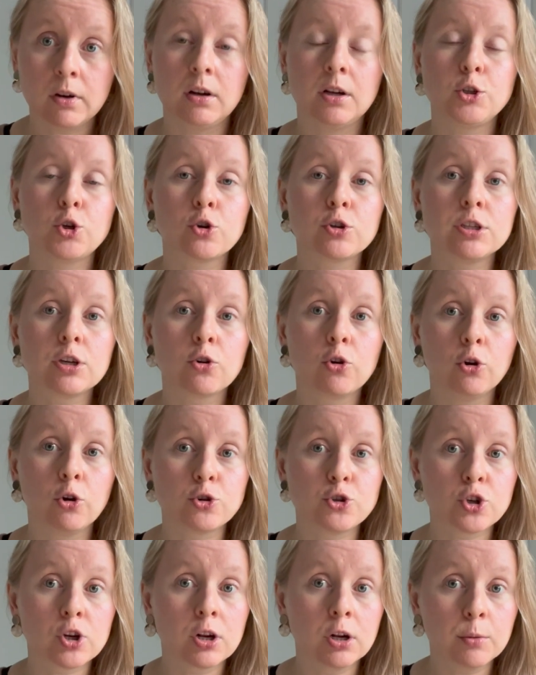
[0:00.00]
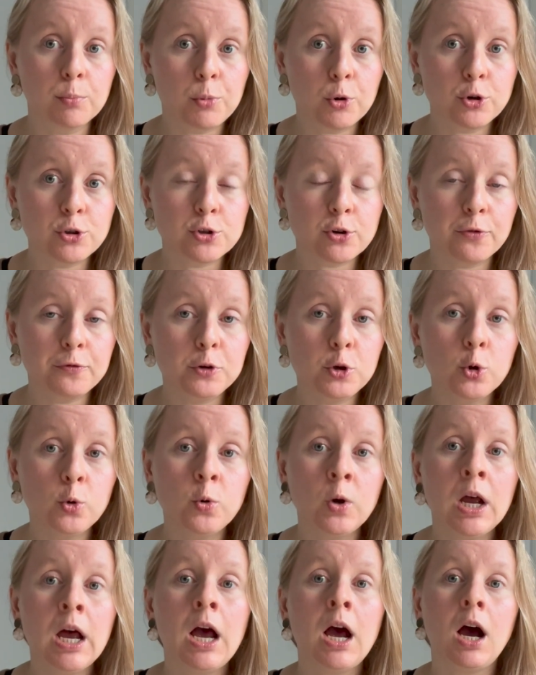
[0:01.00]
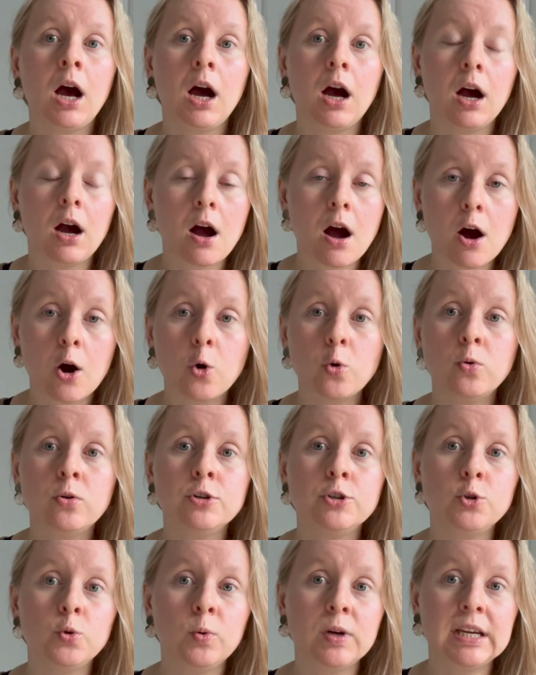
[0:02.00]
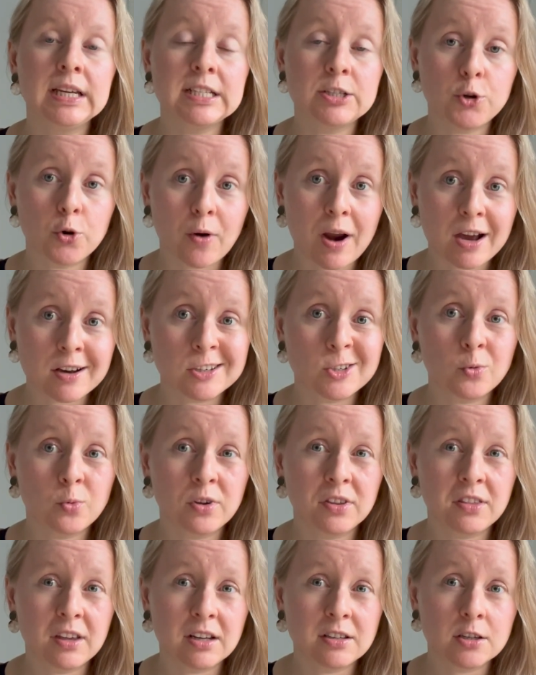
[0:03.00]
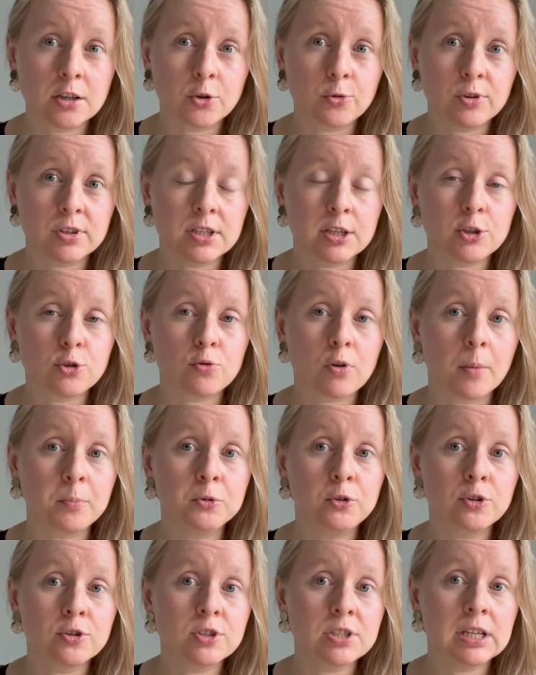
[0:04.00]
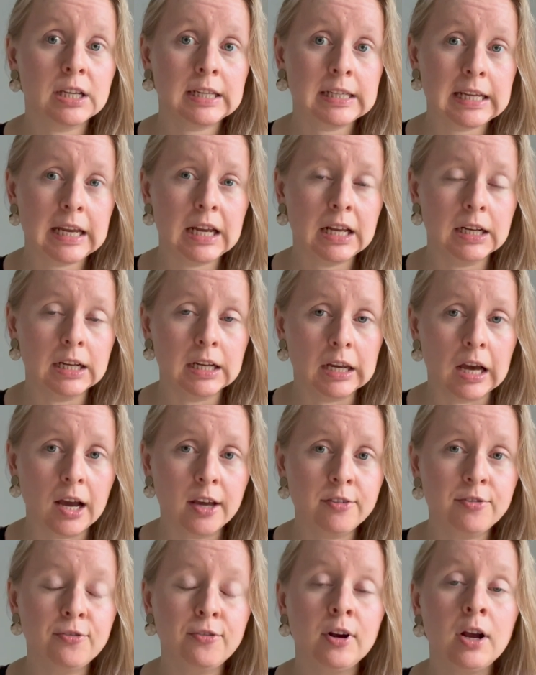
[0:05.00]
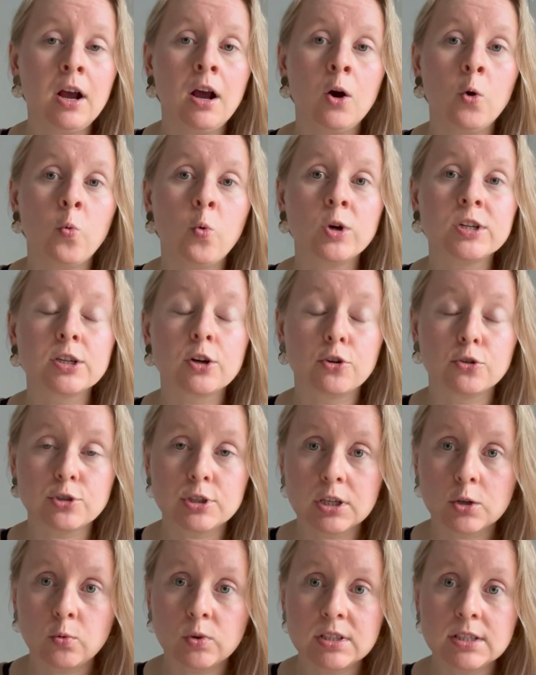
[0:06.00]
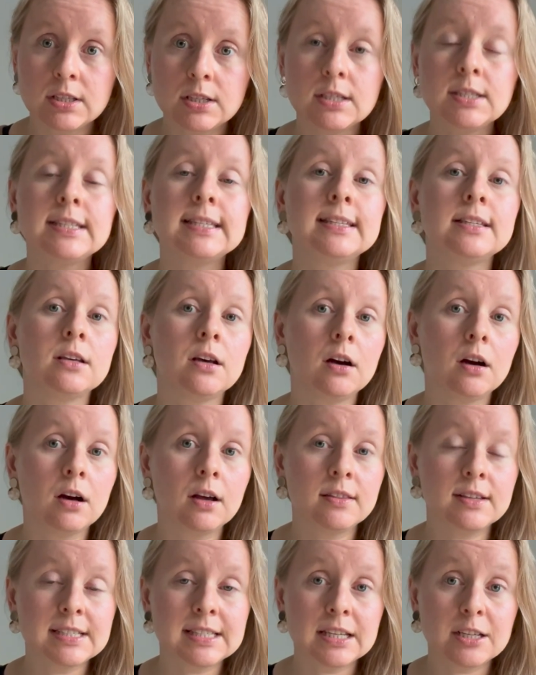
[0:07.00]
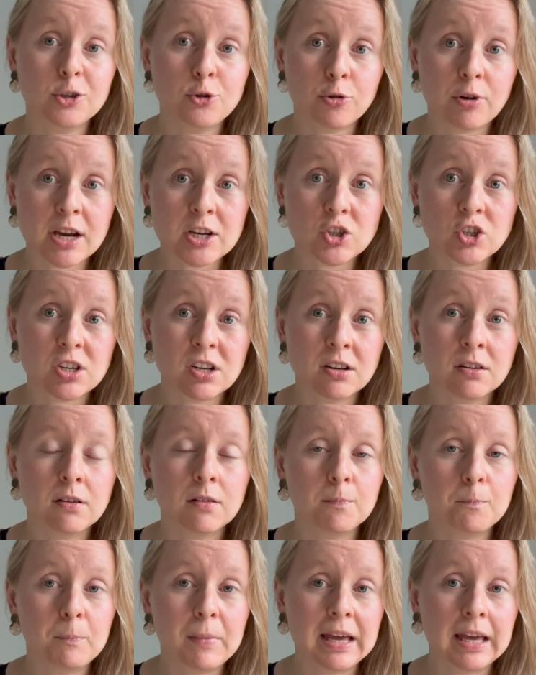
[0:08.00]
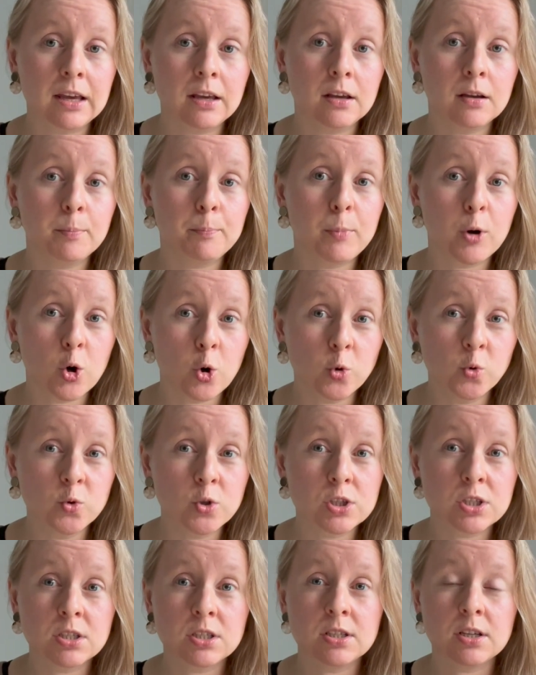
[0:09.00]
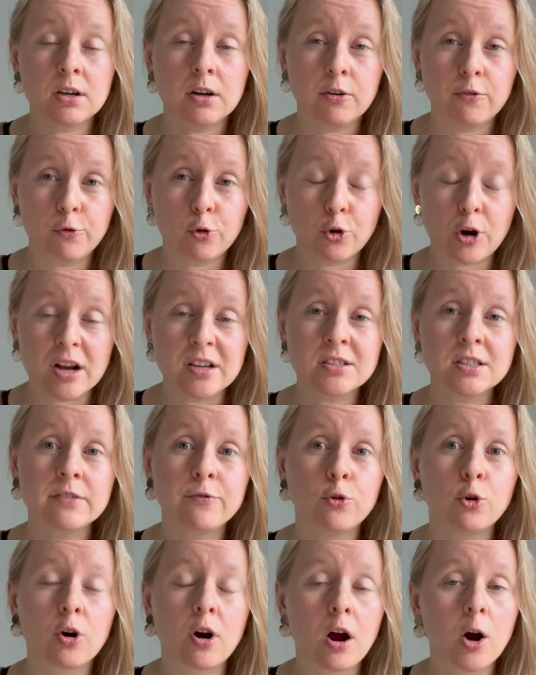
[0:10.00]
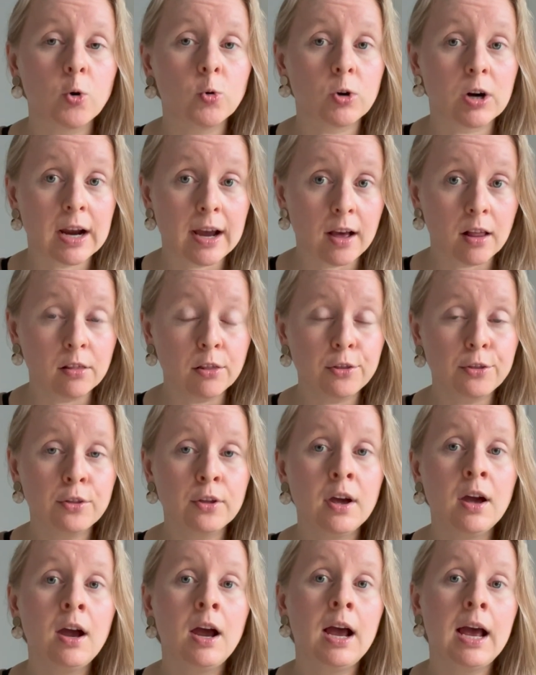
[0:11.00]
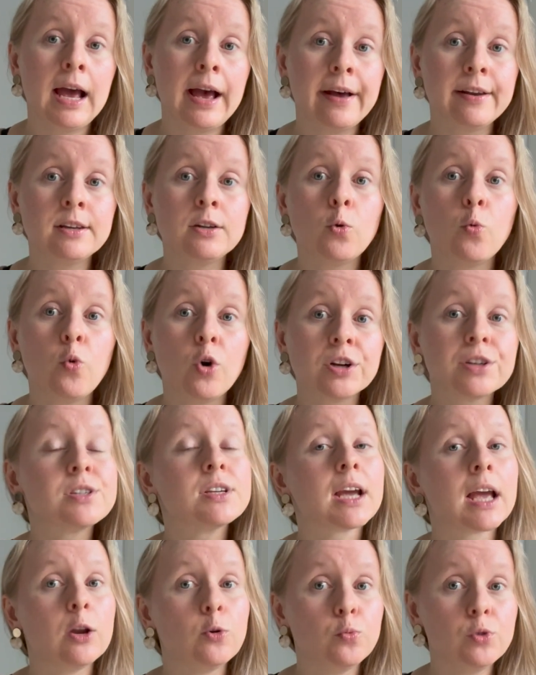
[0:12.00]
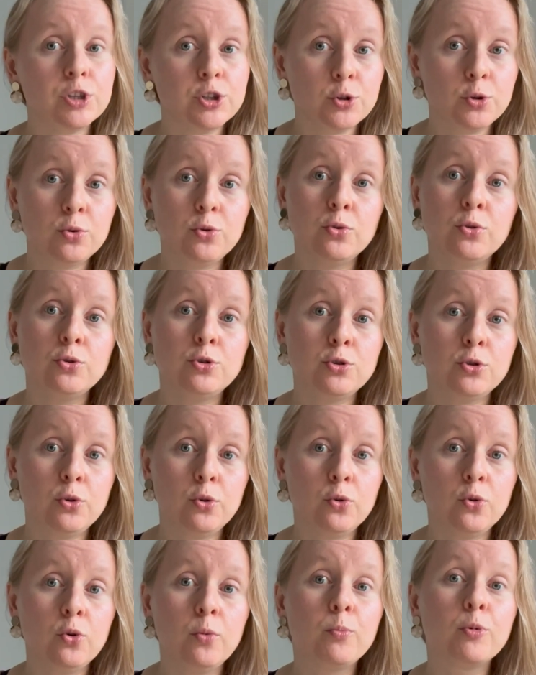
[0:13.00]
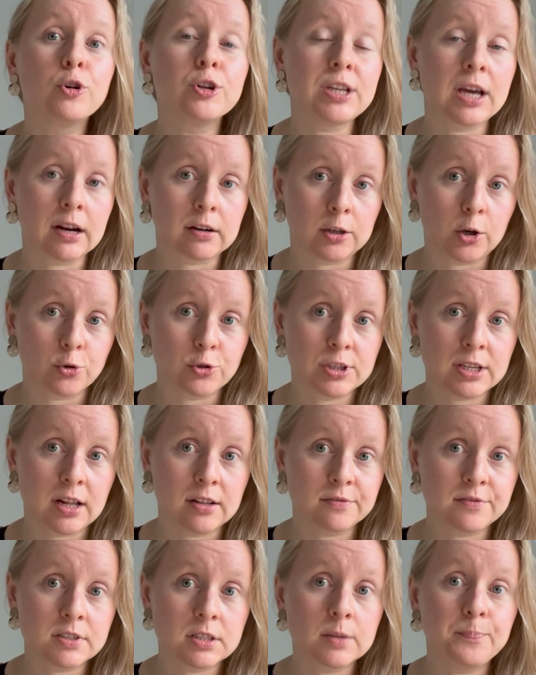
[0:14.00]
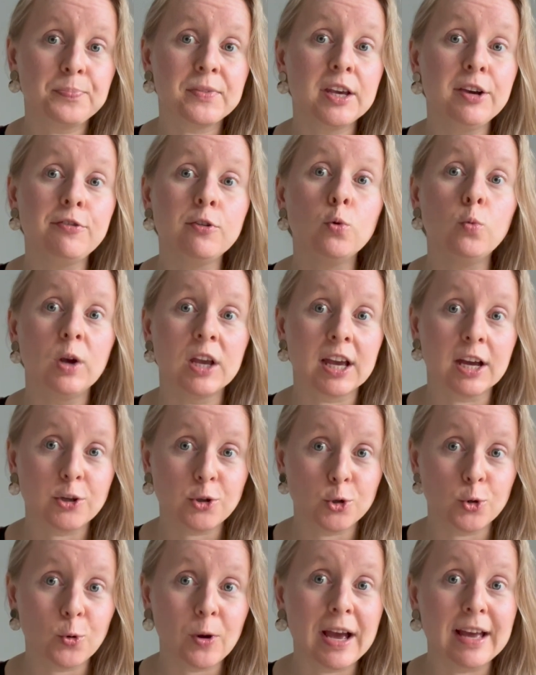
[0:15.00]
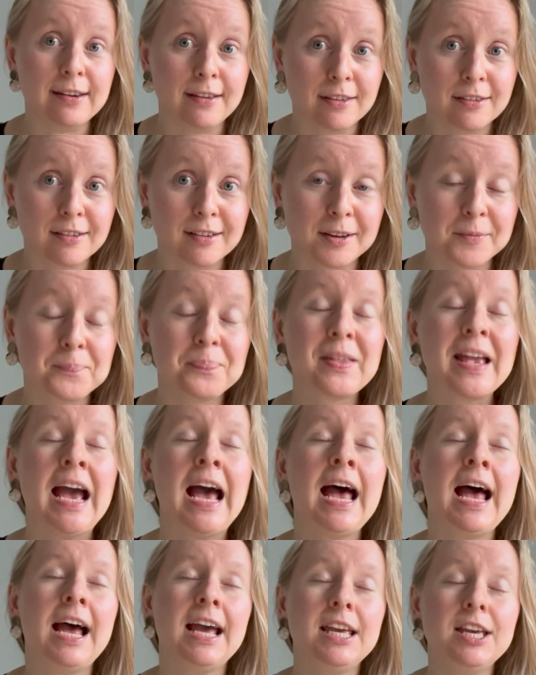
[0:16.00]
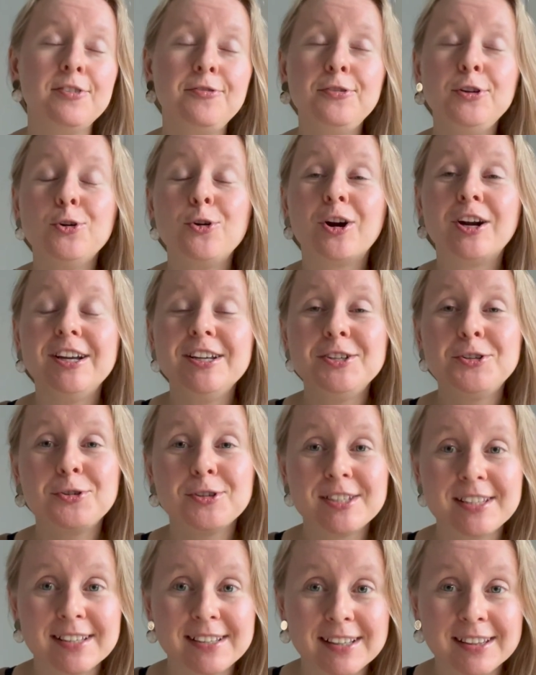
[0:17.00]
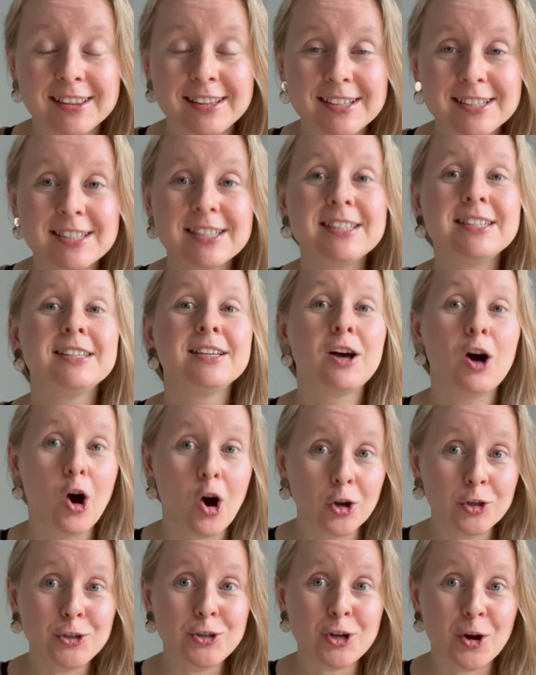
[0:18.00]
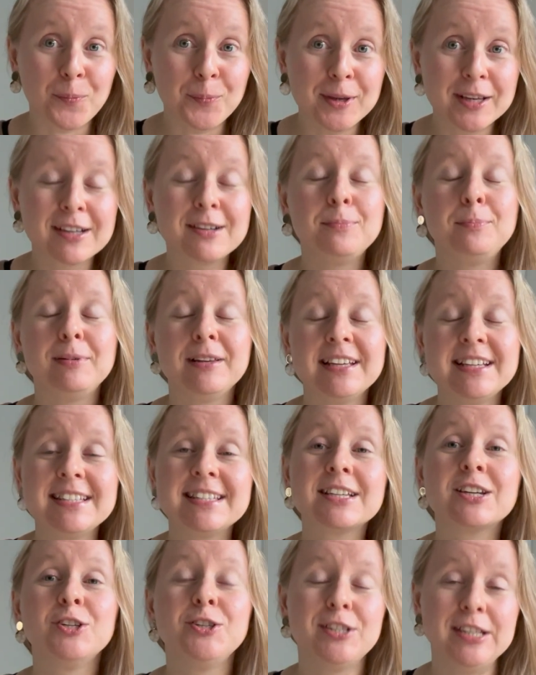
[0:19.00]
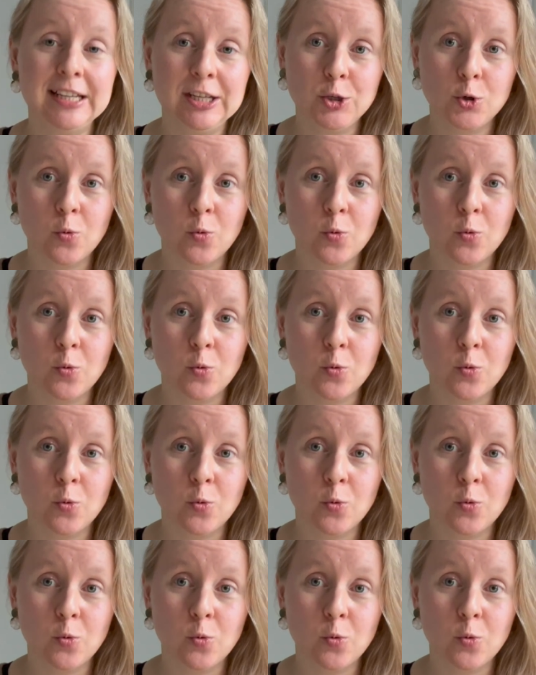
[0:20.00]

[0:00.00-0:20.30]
toxicological point of view, how do we interact with endocrine disruptors in daily life, what consequences this interaction may pose for us, for our health, and what can we do to protect ourselves, if we can do anything. If you are interested in this hot topic, please continue